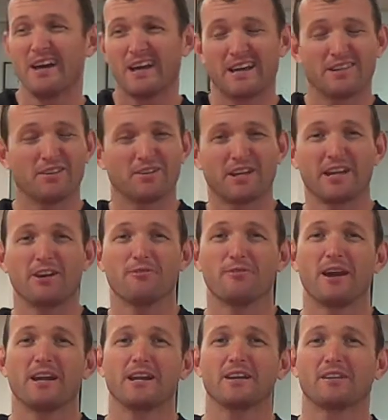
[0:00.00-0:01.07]
and they're getting
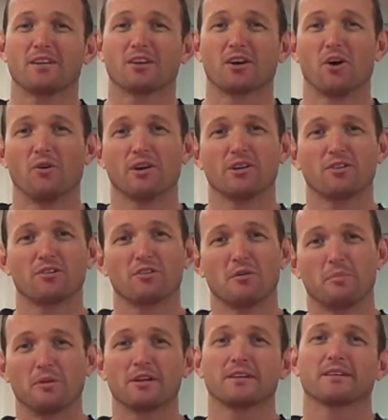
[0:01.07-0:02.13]
ready to go into the
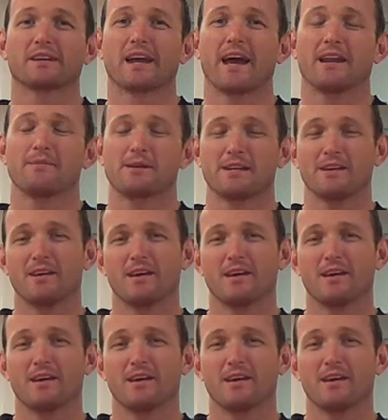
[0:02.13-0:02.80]
police academy,